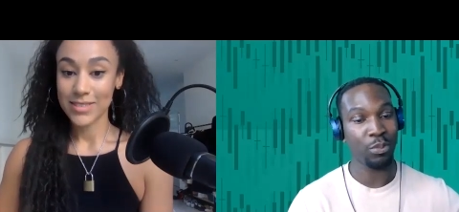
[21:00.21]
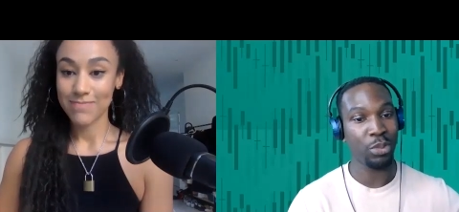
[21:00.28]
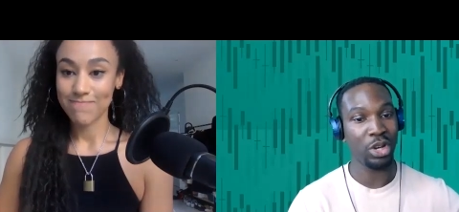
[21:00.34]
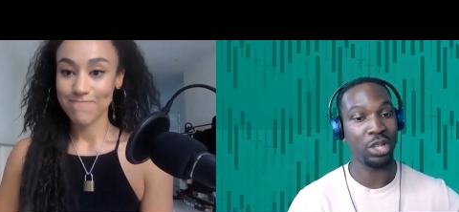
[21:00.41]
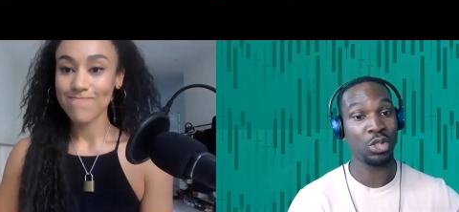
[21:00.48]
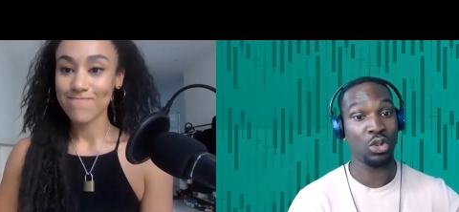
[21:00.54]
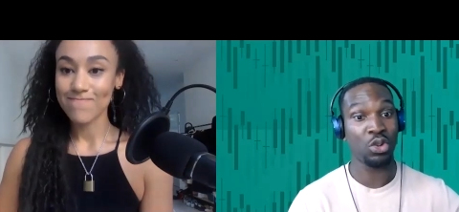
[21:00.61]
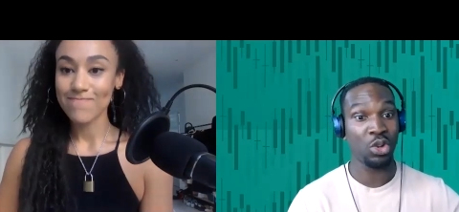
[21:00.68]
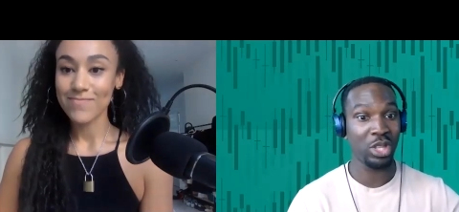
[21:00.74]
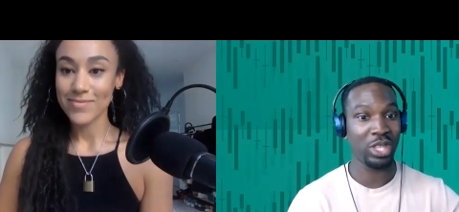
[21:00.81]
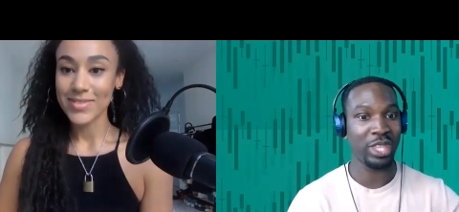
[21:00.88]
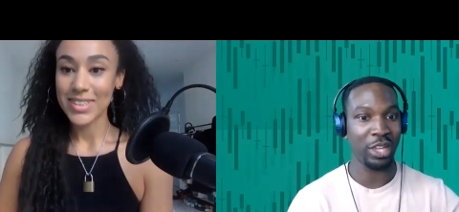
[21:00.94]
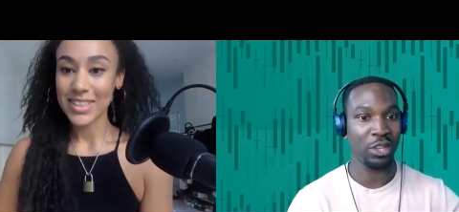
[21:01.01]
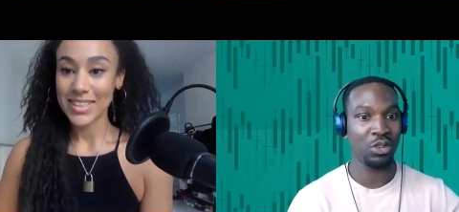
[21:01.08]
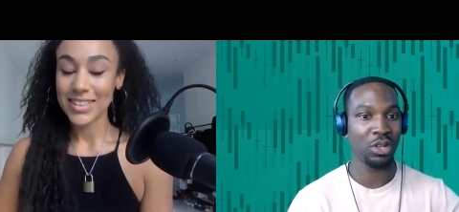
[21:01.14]
Speaker 1: but it's good
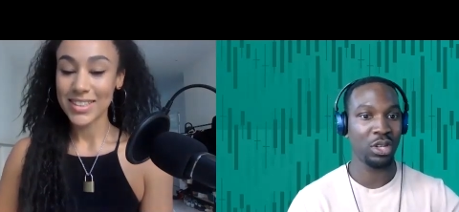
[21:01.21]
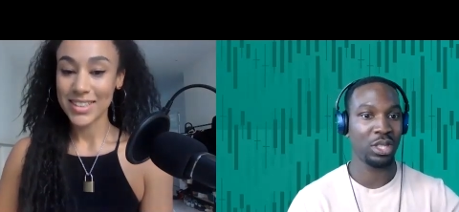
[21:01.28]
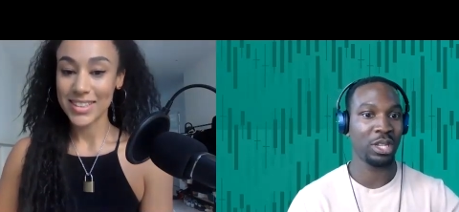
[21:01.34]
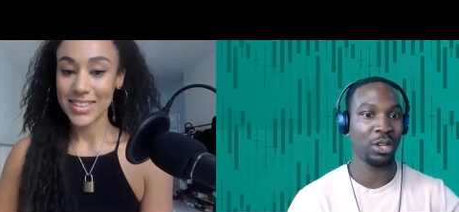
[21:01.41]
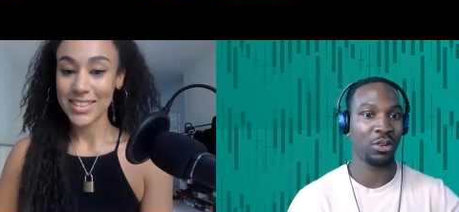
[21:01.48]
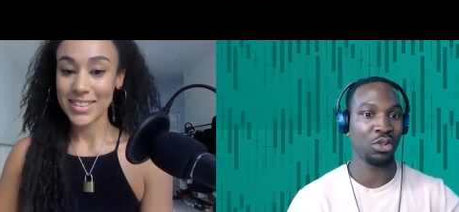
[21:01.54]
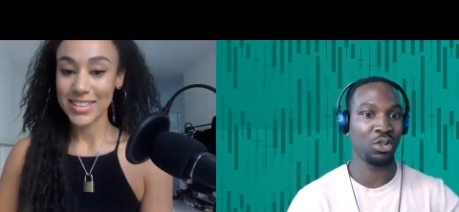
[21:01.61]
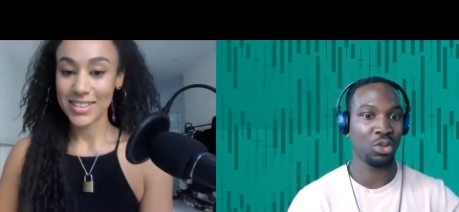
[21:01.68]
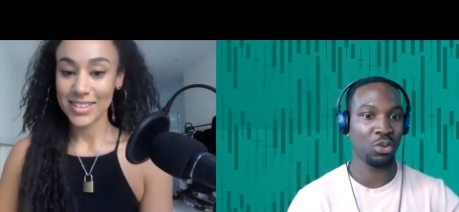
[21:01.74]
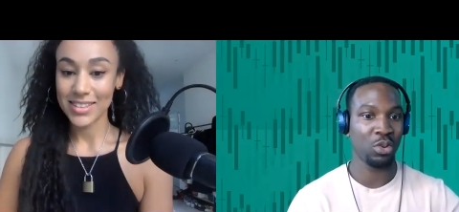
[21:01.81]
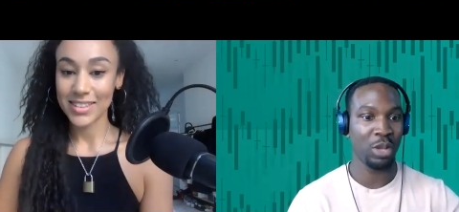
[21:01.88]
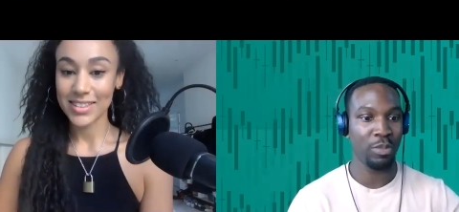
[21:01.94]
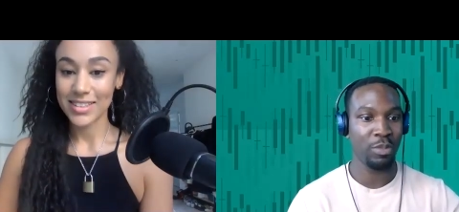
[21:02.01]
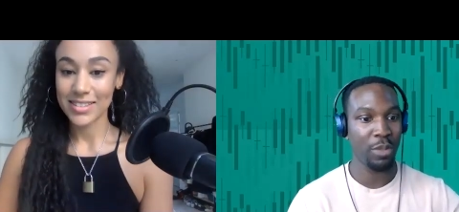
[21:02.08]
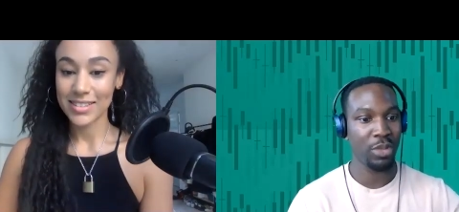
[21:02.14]
that you can tell your story
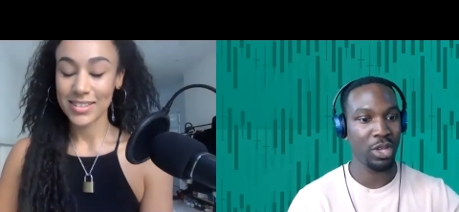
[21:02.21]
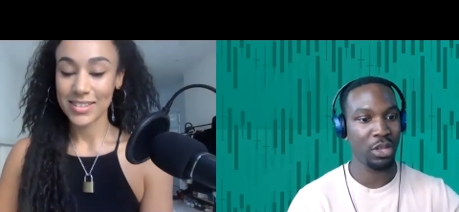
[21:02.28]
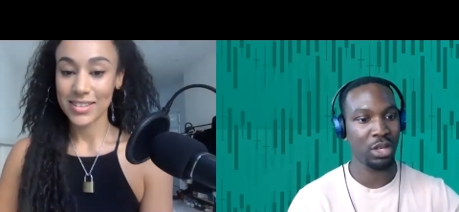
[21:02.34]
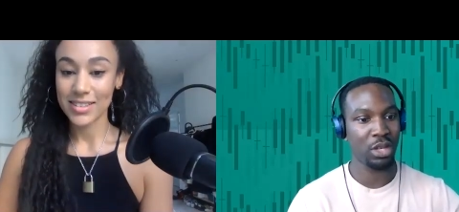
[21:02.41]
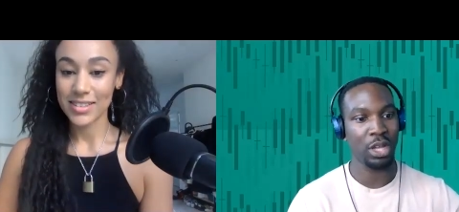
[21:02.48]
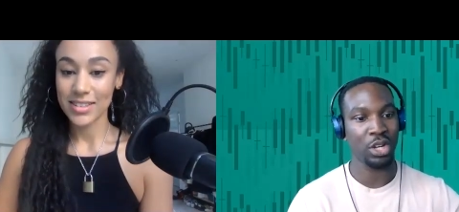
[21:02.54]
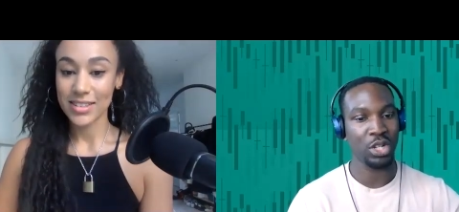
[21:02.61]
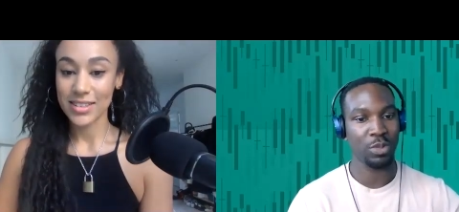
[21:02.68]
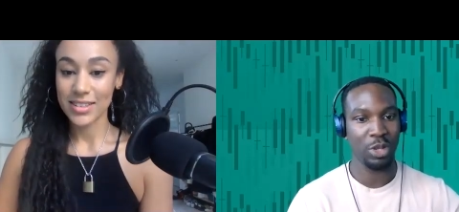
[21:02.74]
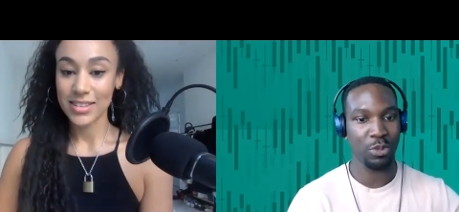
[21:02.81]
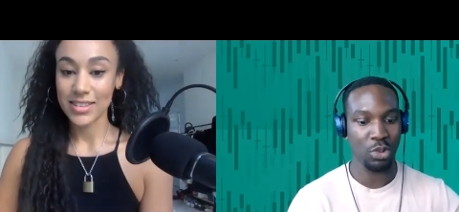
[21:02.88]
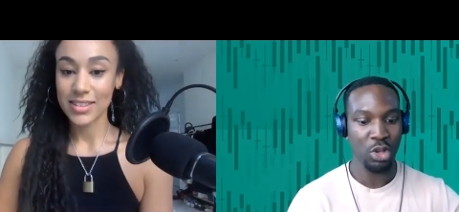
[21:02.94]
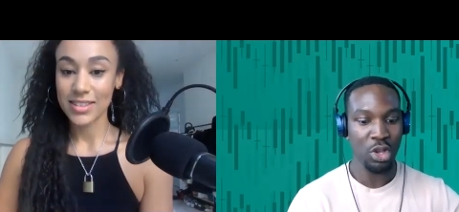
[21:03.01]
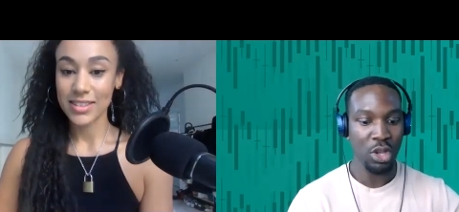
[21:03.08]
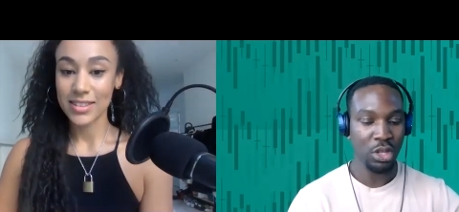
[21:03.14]
and maybe you can usher people
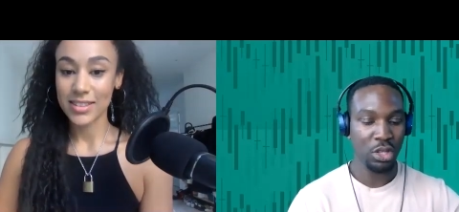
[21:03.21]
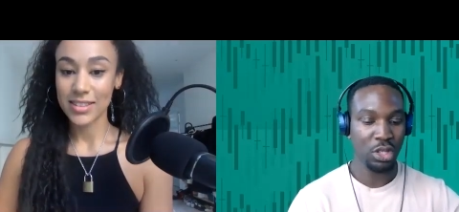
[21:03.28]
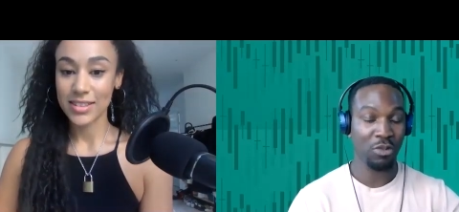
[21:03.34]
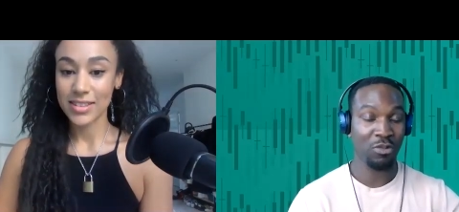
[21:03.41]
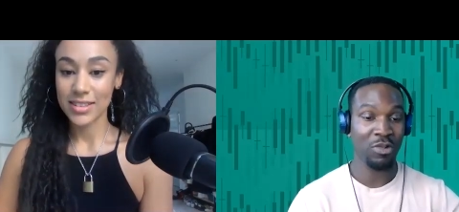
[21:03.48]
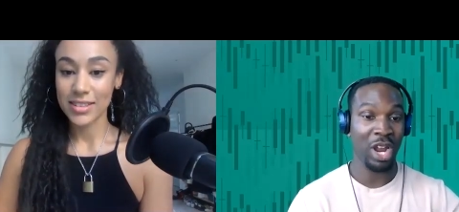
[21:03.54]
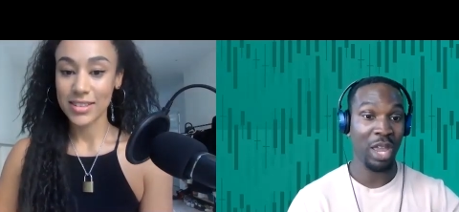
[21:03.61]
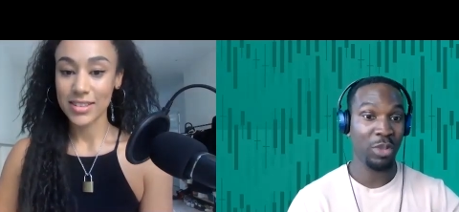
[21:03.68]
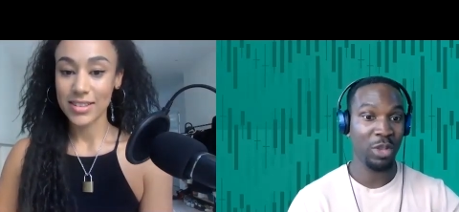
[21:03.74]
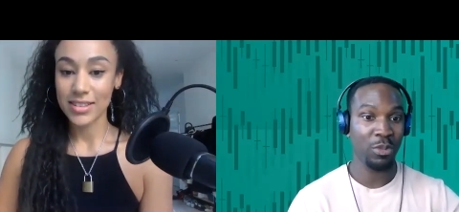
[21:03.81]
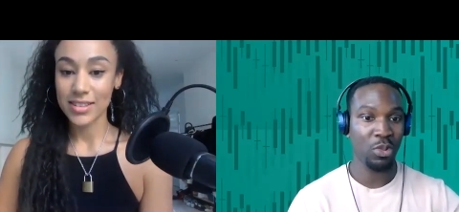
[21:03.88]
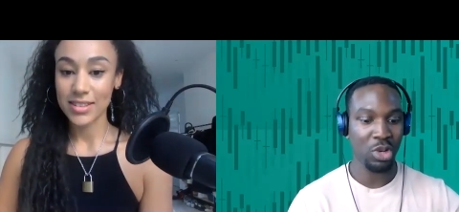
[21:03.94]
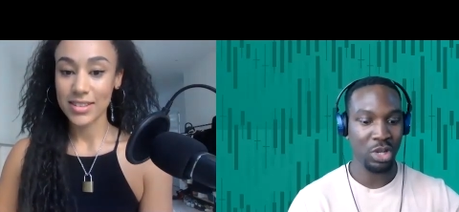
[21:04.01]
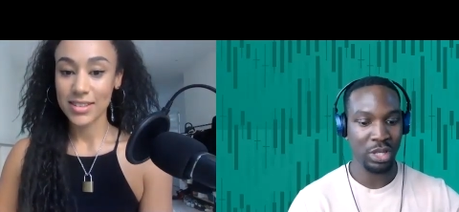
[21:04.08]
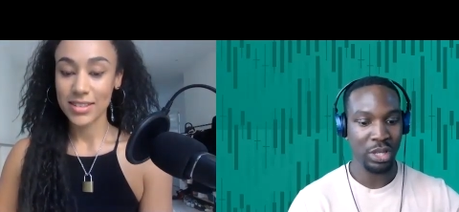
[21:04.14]
to the right people
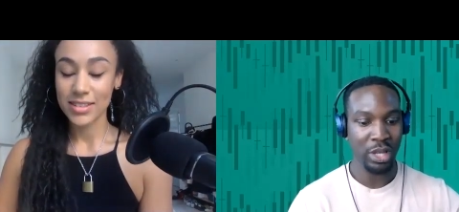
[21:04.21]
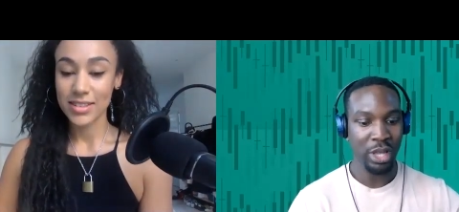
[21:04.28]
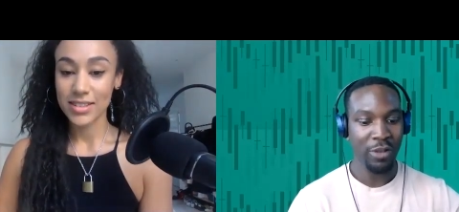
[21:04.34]
because